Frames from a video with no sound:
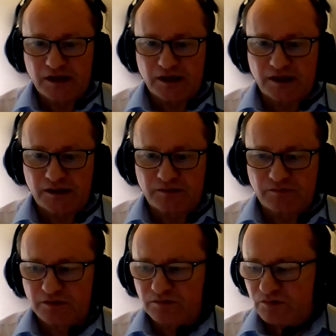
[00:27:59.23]

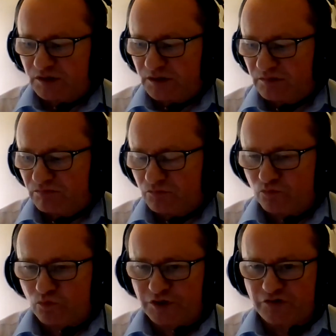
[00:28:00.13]

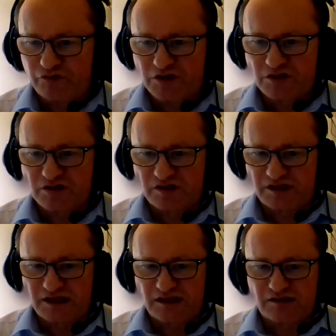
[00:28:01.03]
one of the reasons
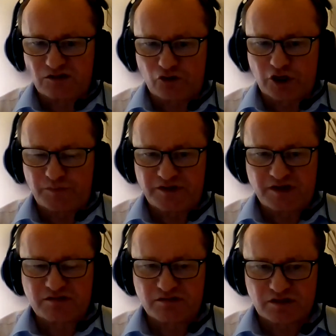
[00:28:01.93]
today to talk about
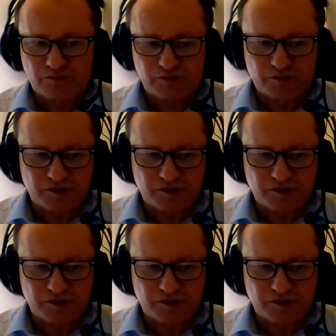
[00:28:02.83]
this is to